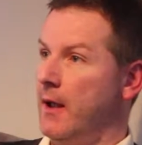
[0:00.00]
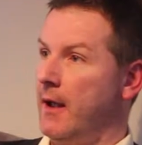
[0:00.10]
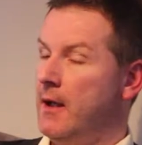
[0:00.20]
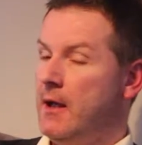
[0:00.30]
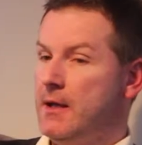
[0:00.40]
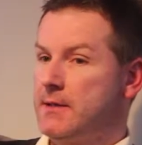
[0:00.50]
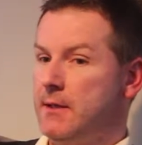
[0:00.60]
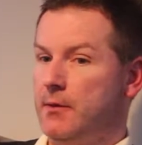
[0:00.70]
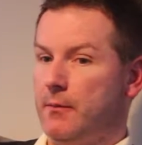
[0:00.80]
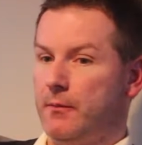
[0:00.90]
Yeah,
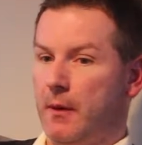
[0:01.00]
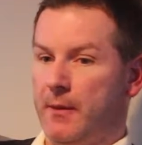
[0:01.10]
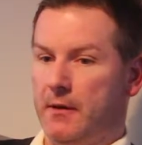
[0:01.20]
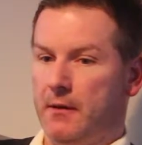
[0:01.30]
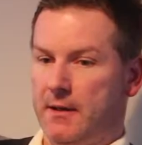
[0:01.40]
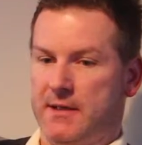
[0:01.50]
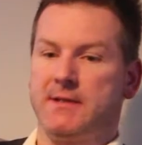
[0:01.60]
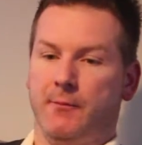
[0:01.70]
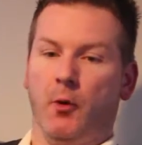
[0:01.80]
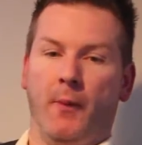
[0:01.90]
see, when as I
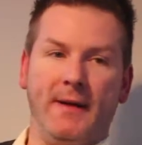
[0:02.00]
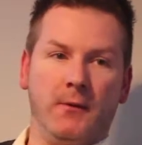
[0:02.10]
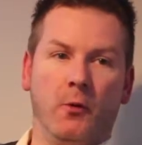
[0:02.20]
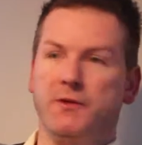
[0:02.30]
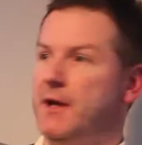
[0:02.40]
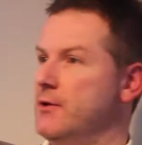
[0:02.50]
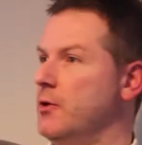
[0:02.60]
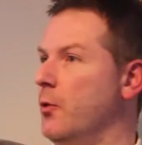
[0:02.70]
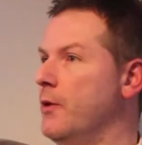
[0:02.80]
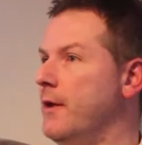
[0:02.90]
say, I'm going back to the whole
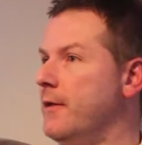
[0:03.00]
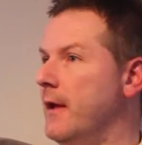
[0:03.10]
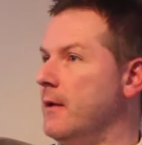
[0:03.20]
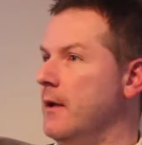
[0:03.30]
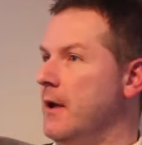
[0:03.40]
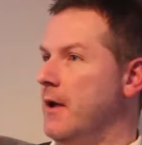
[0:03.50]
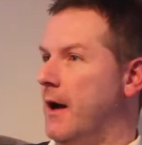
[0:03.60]
Sergio Leone thing.